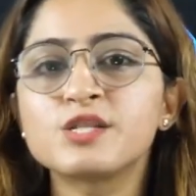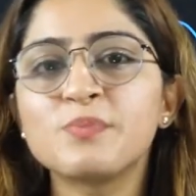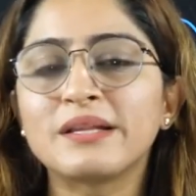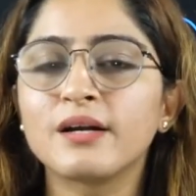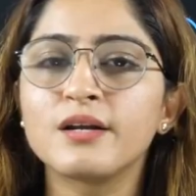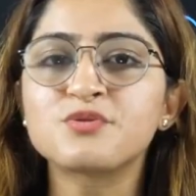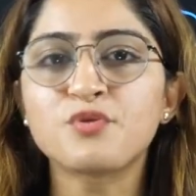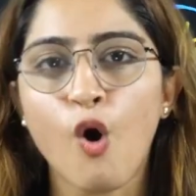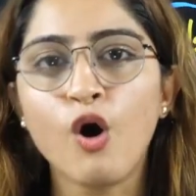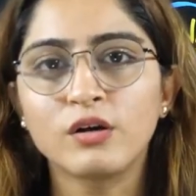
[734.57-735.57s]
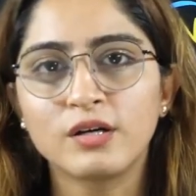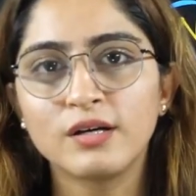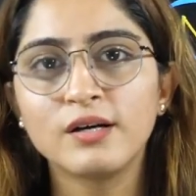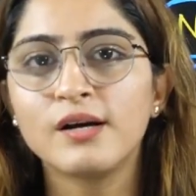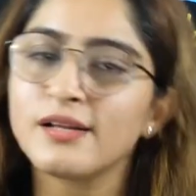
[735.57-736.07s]
method is wrong.
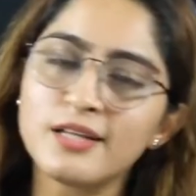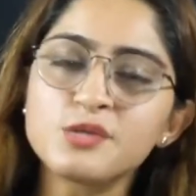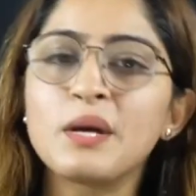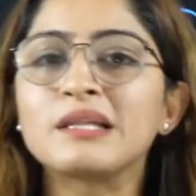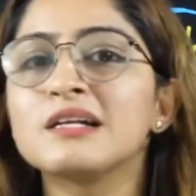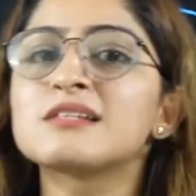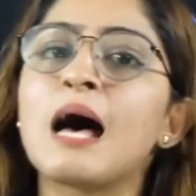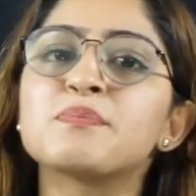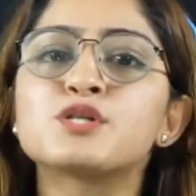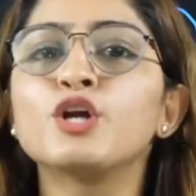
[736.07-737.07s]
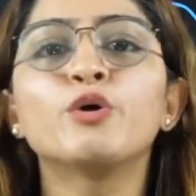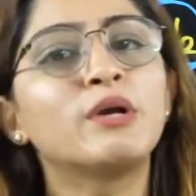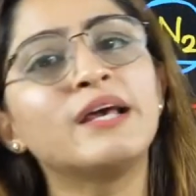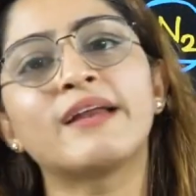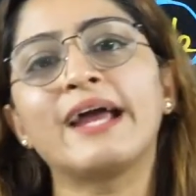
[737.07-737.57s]
This method is absolutely
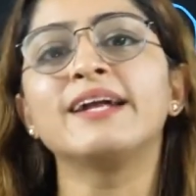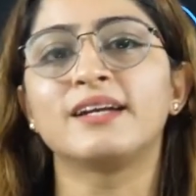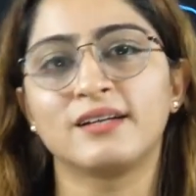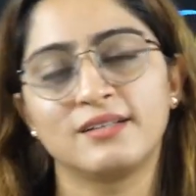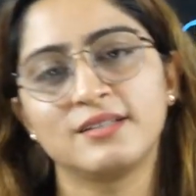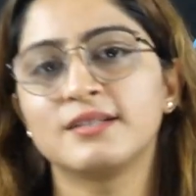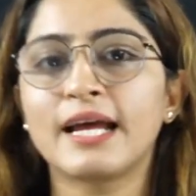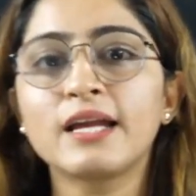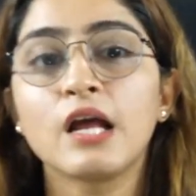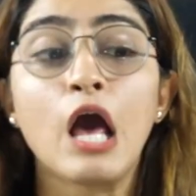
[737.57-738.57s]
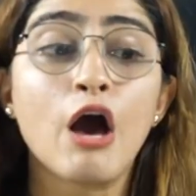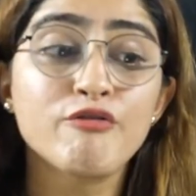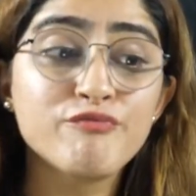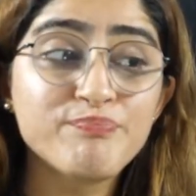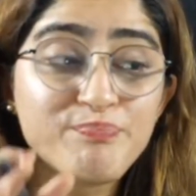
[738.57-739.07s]
right?
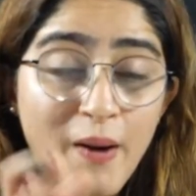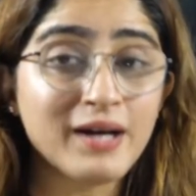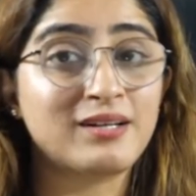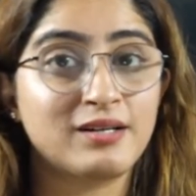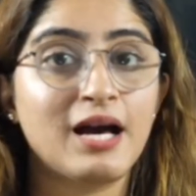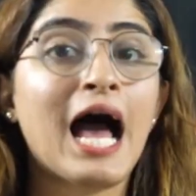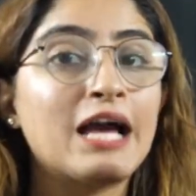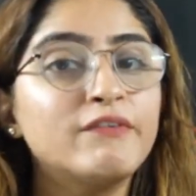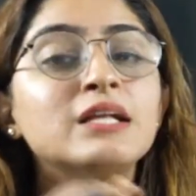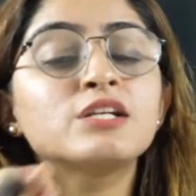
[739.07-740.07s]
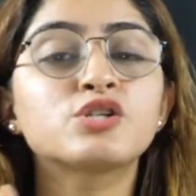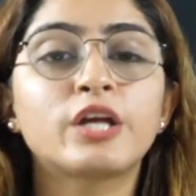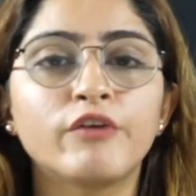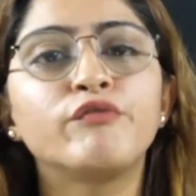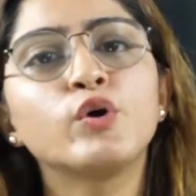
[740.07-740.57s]
But I will give
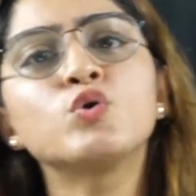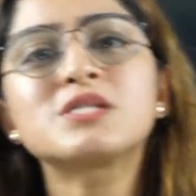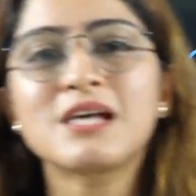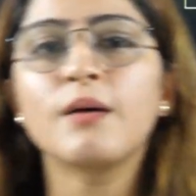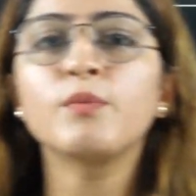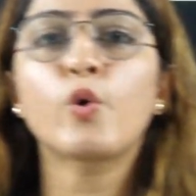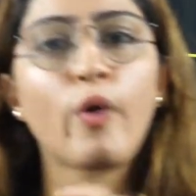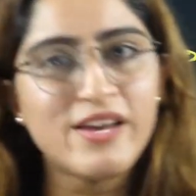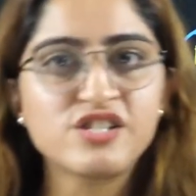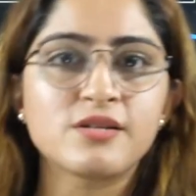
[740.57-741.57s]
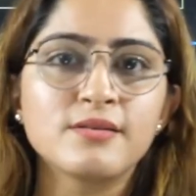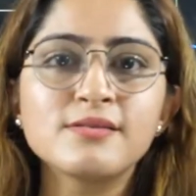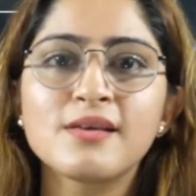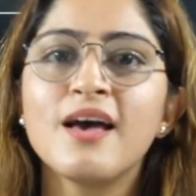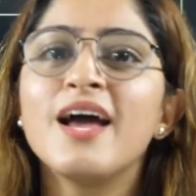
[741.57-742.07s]
you some questions
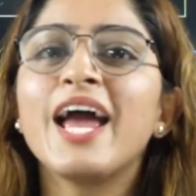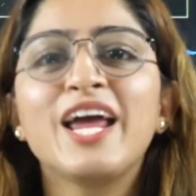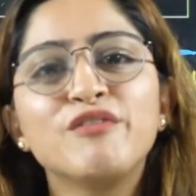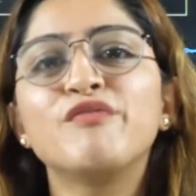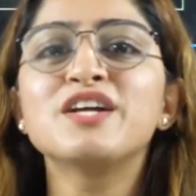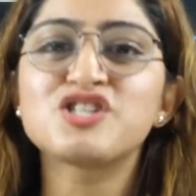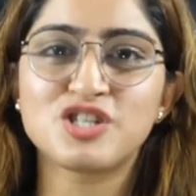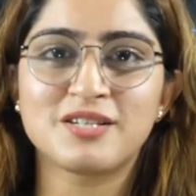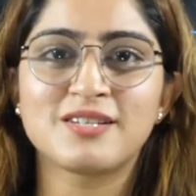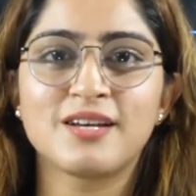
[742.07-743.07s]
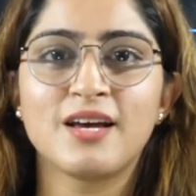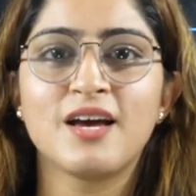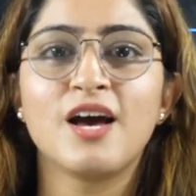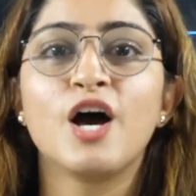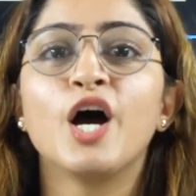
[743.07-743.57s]
in which
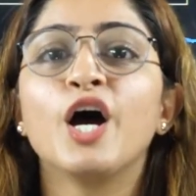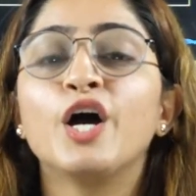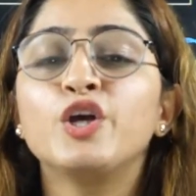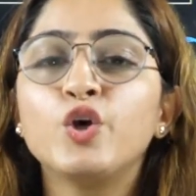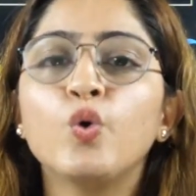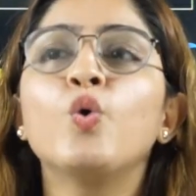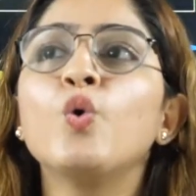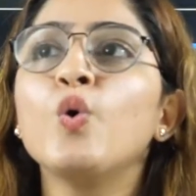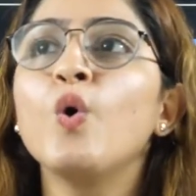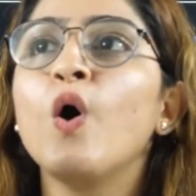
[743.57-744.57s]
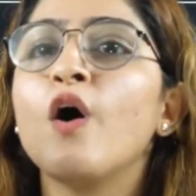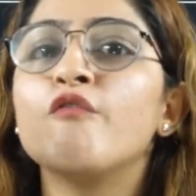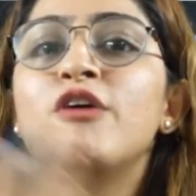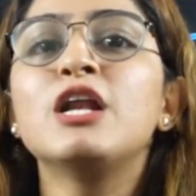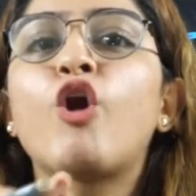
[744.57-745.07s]
you
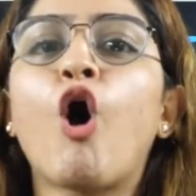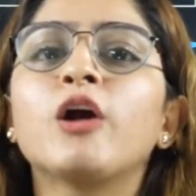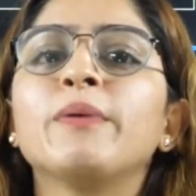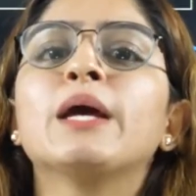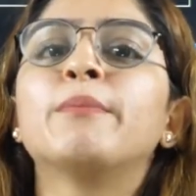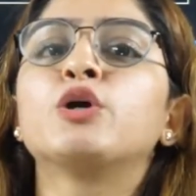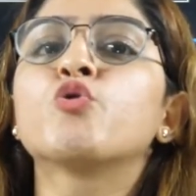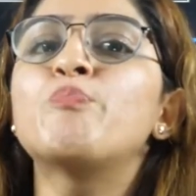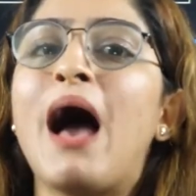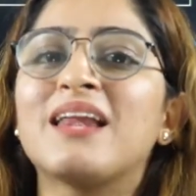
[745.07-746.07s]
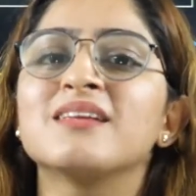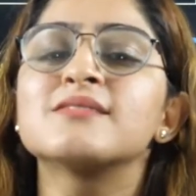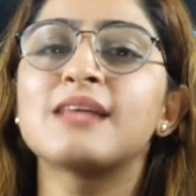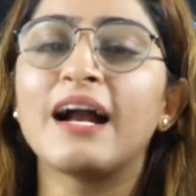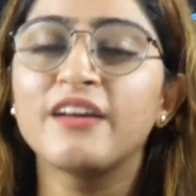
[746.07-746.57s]
will not be able to balance
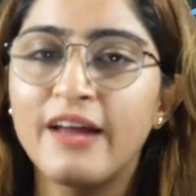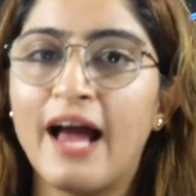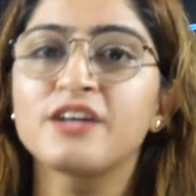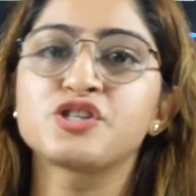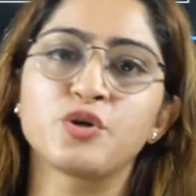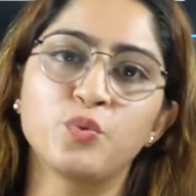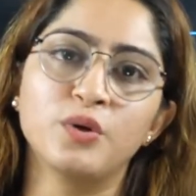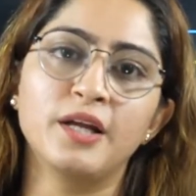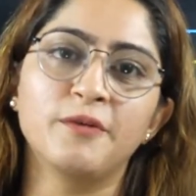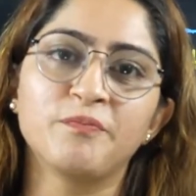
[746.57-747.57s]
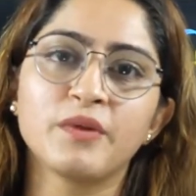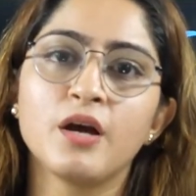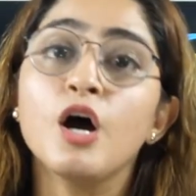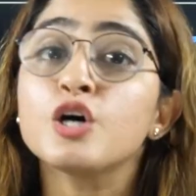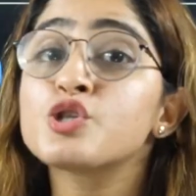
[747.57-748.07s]
that reaction only.
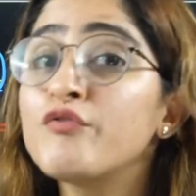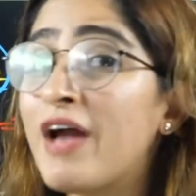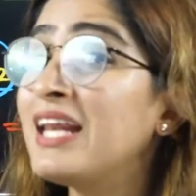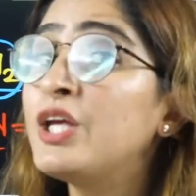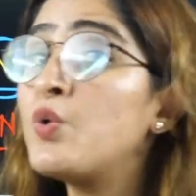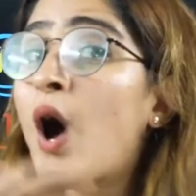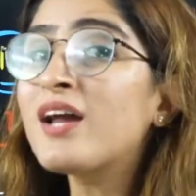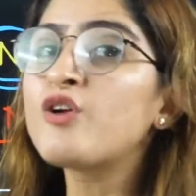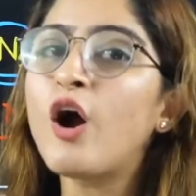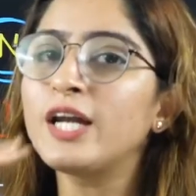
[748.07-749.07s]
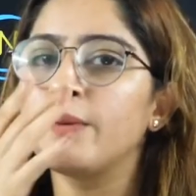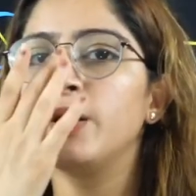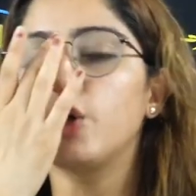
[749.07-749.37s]
So when you are not able to